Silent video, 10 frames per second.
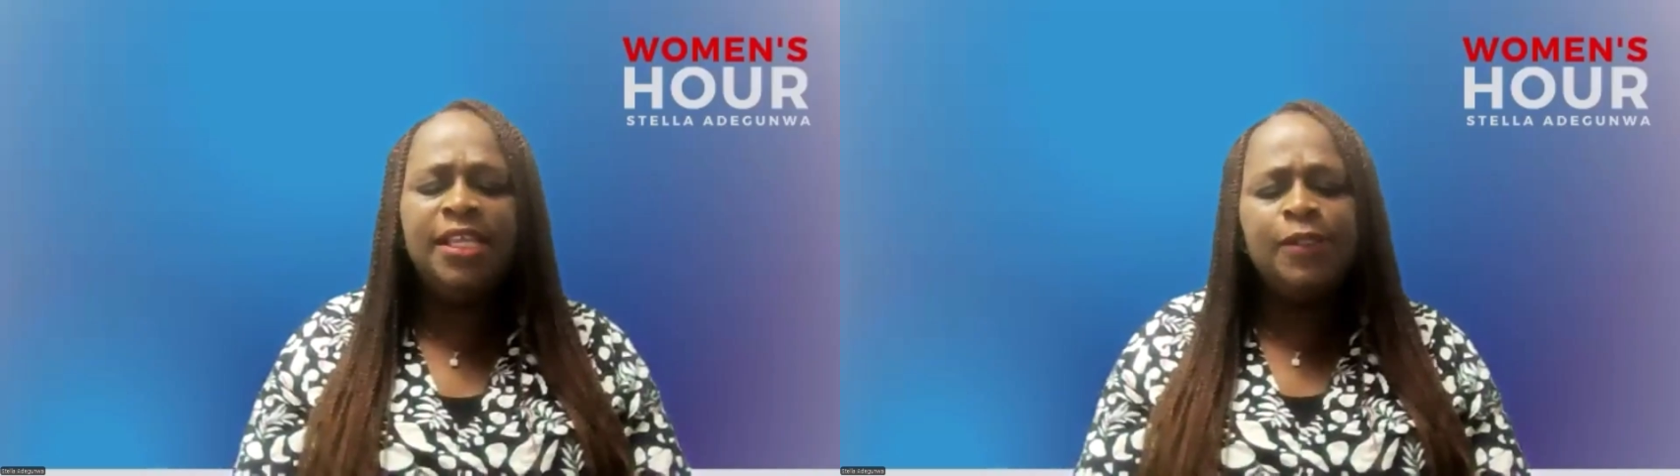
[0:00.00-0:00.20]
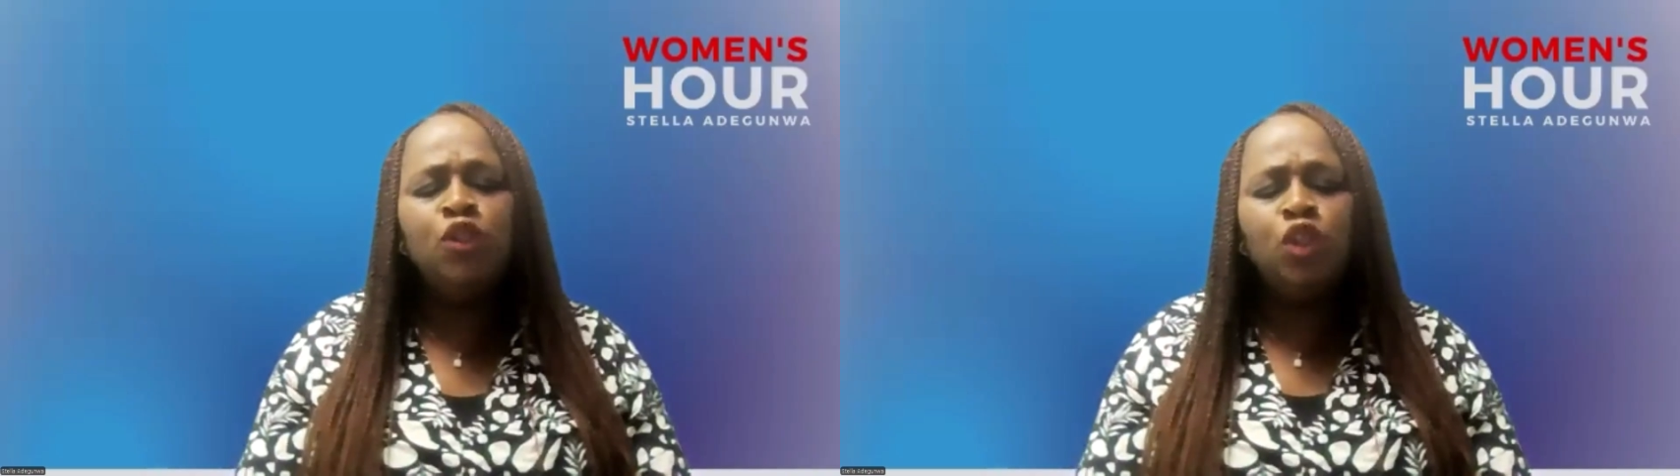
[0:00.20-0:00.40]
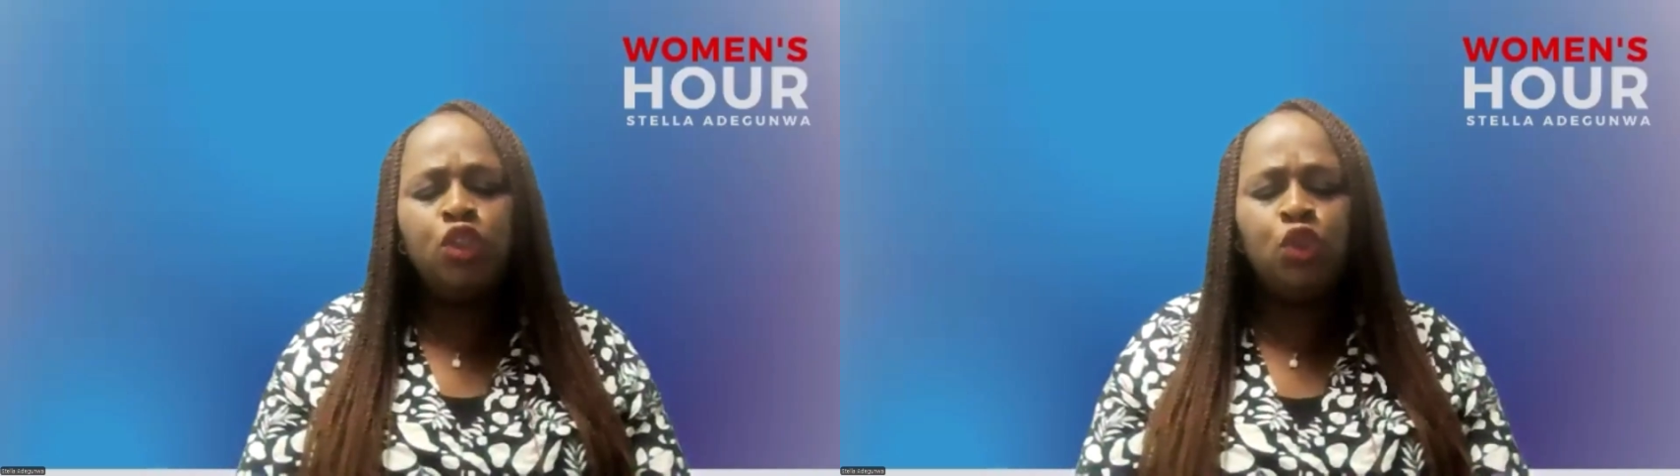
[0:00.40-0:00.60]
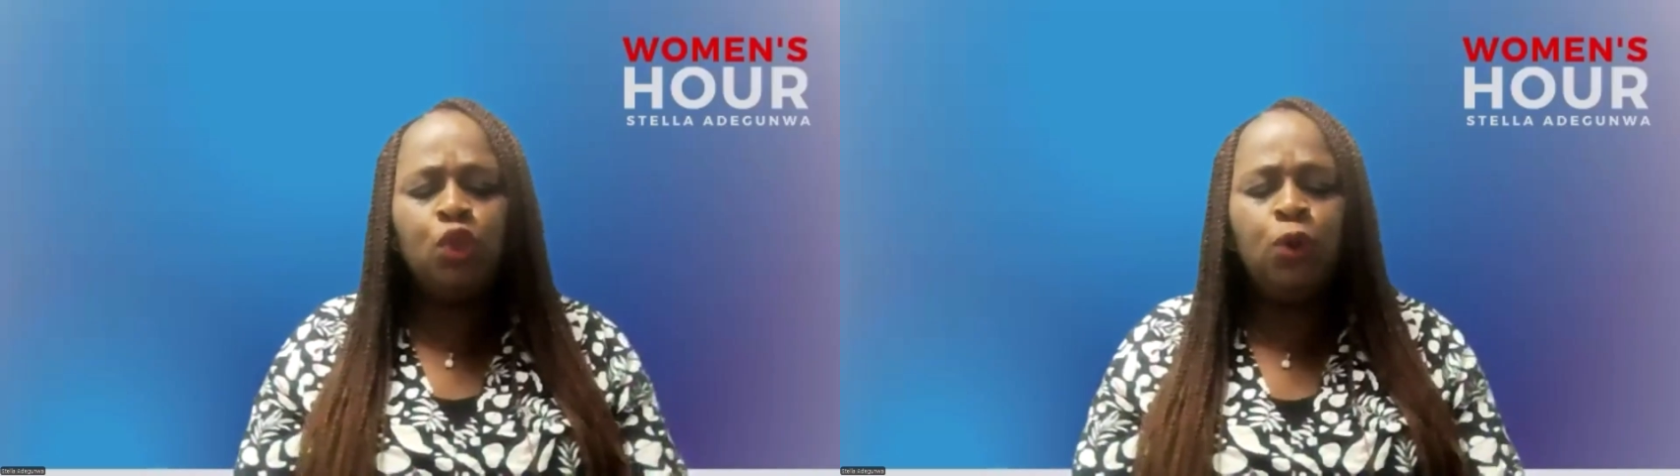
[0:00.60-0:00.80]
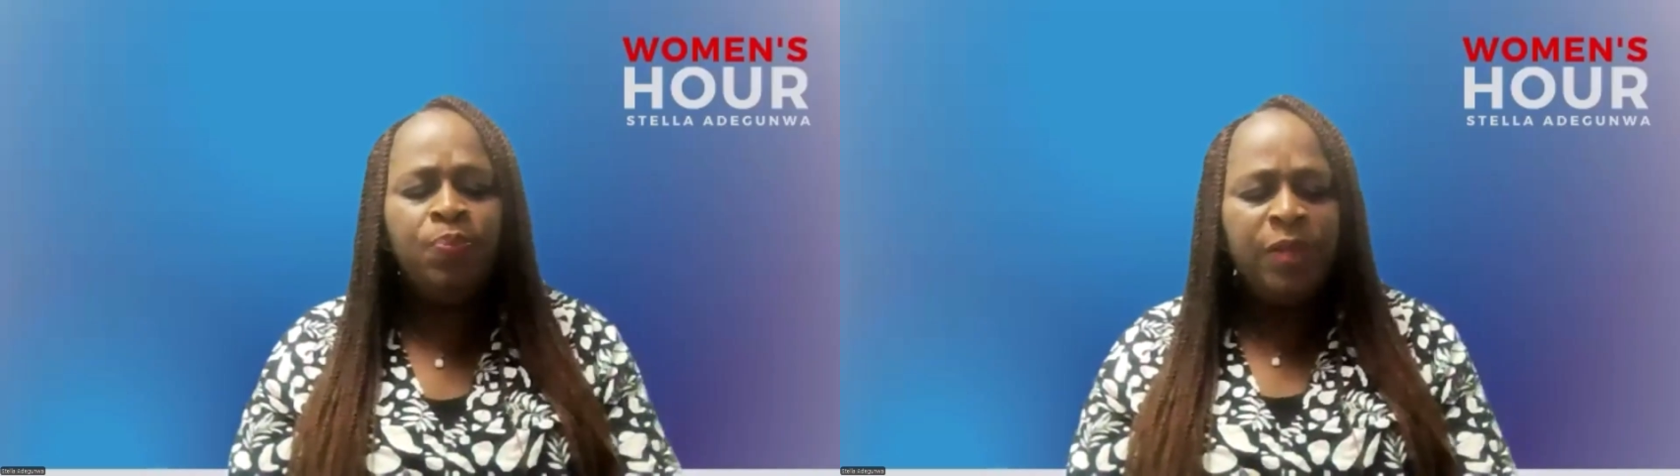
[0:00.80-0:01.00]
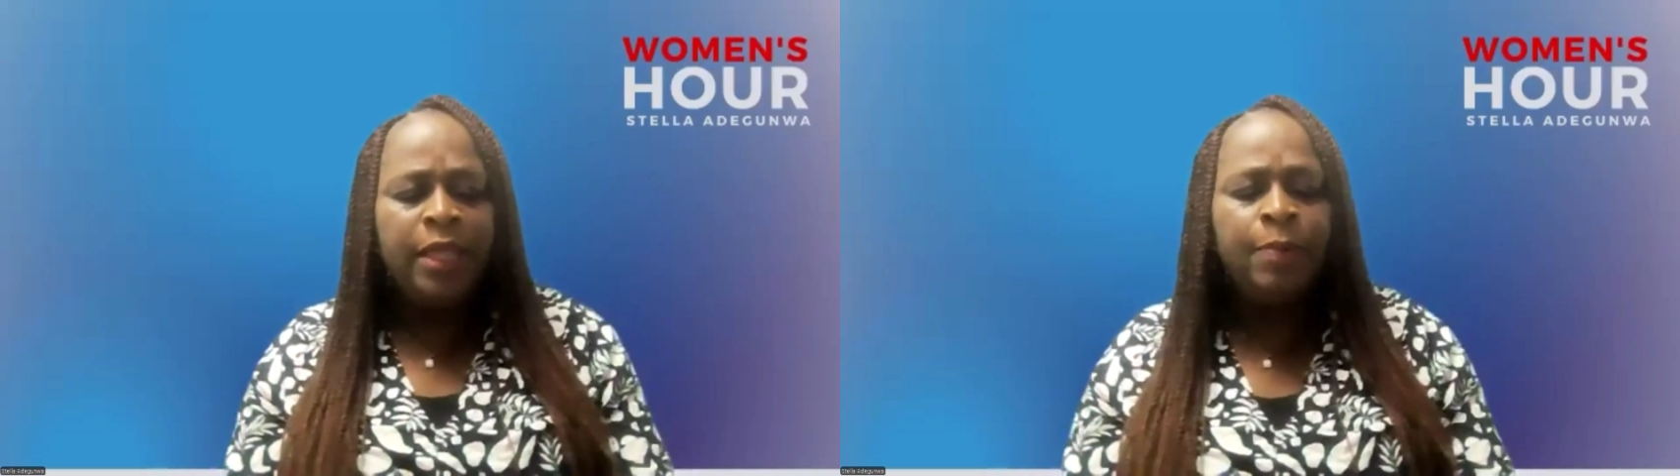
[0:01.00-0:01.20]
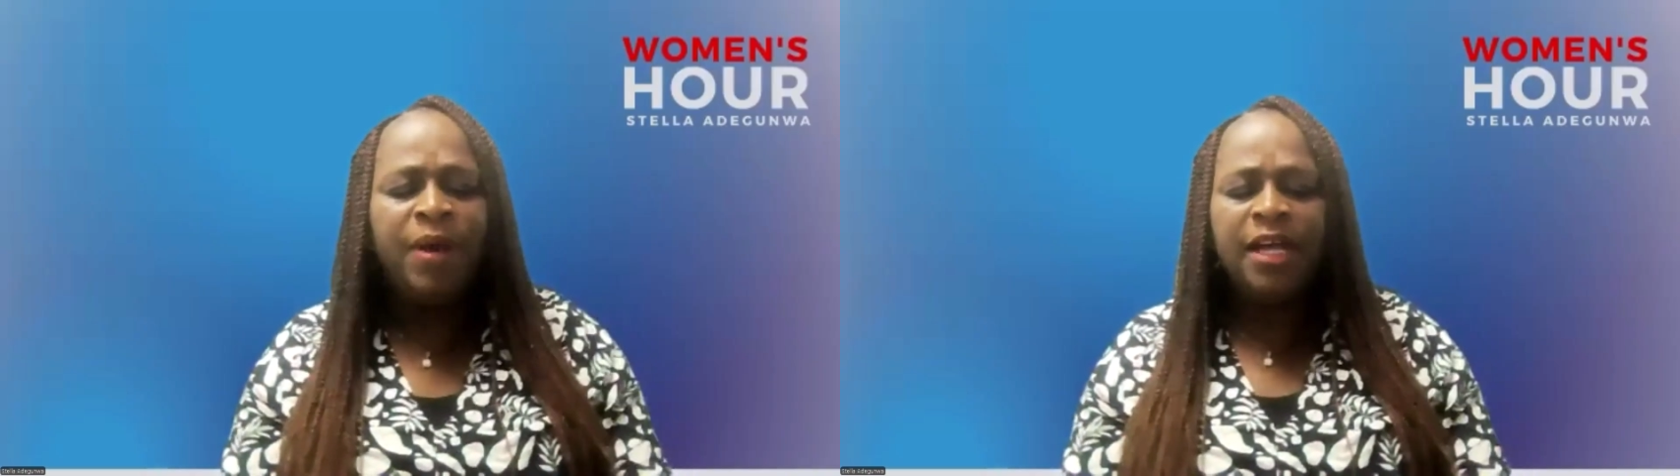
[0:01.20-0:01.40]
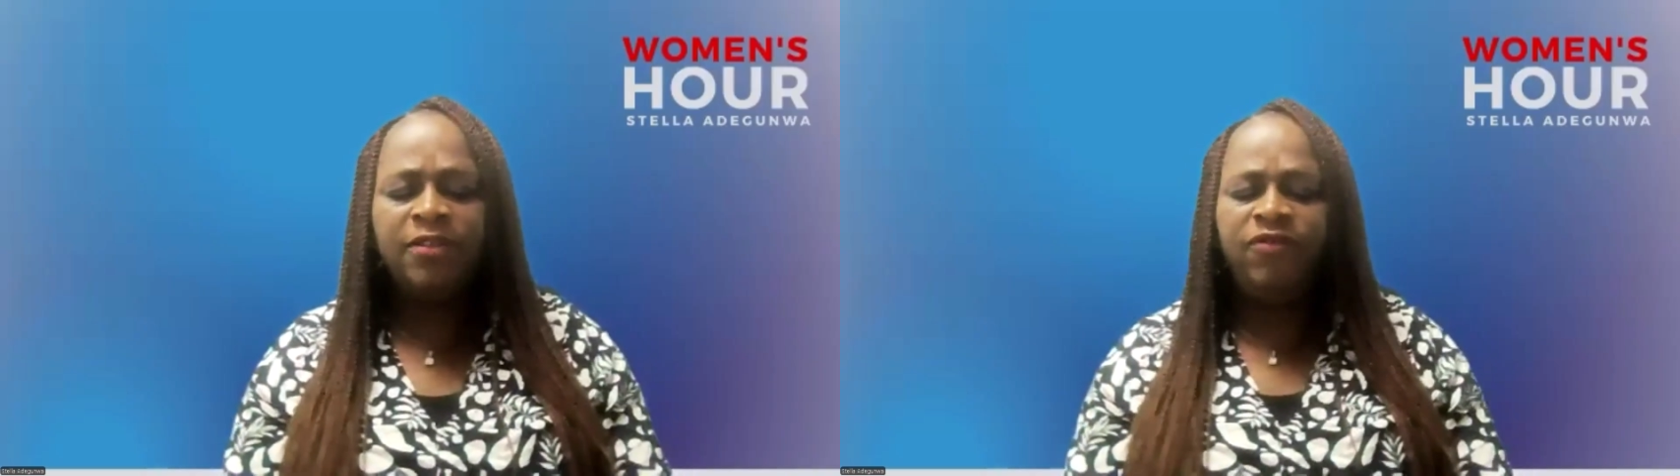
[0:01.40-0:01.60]
is not too
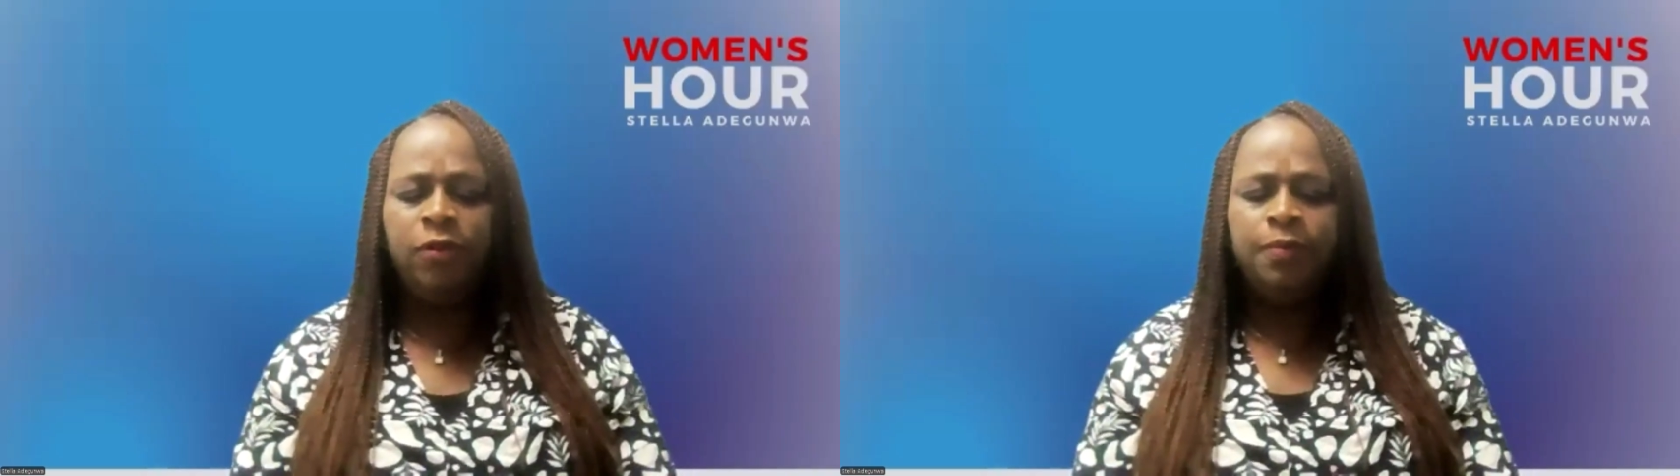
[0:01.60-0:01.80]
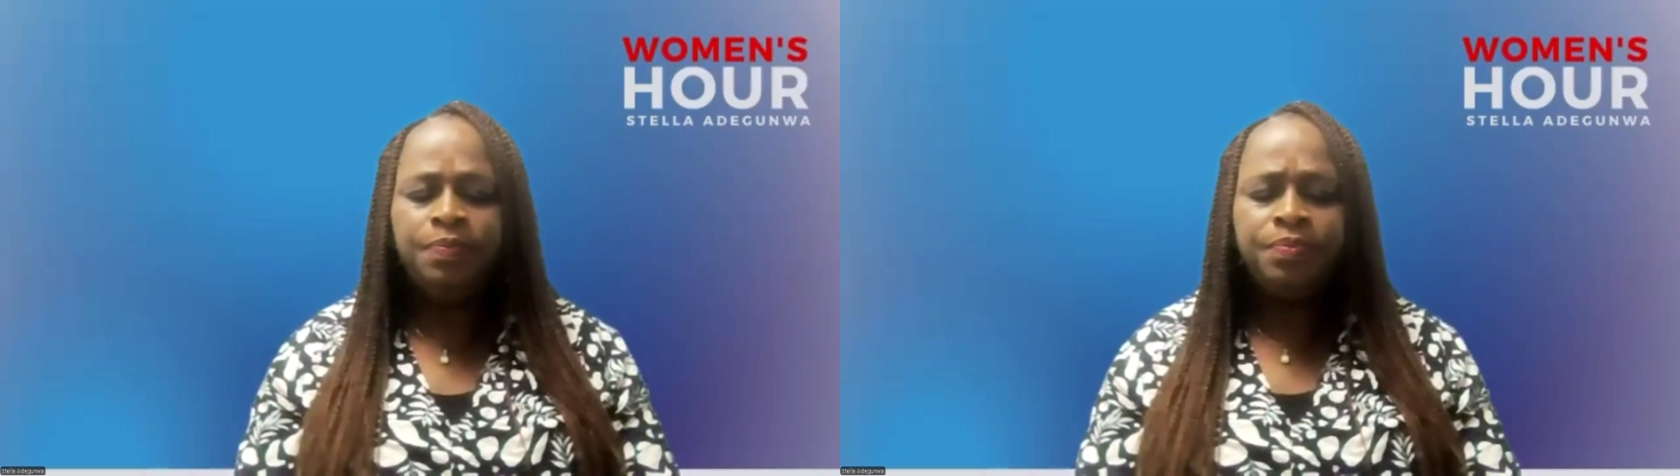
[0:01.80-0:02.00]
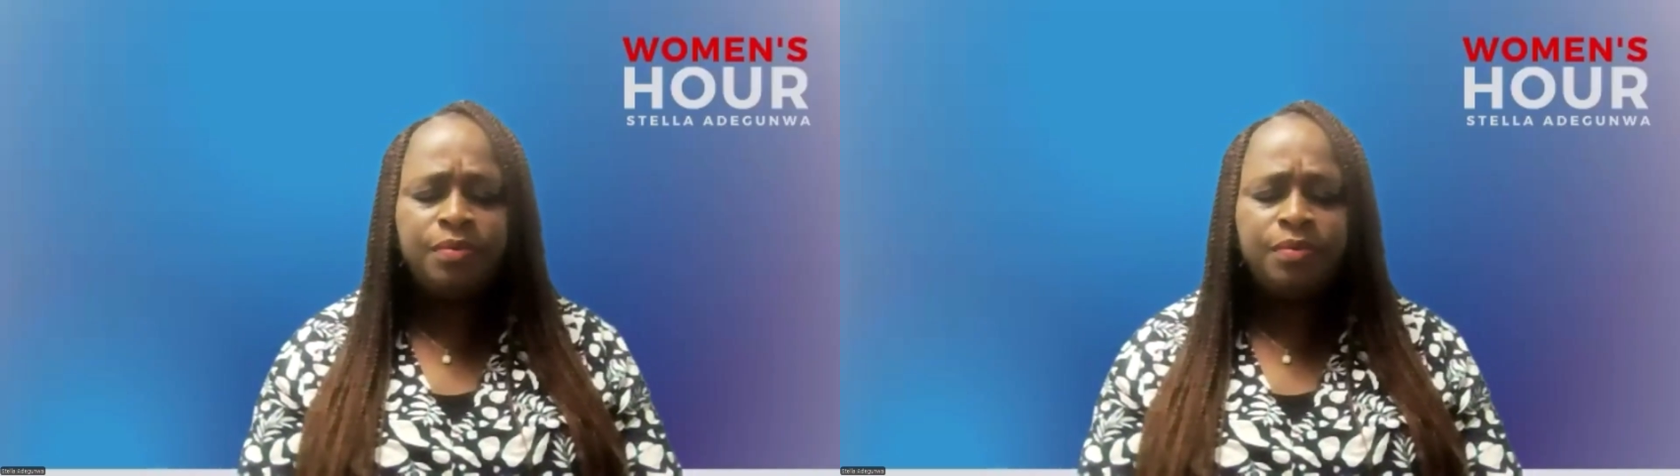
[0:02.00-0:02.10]
impactful.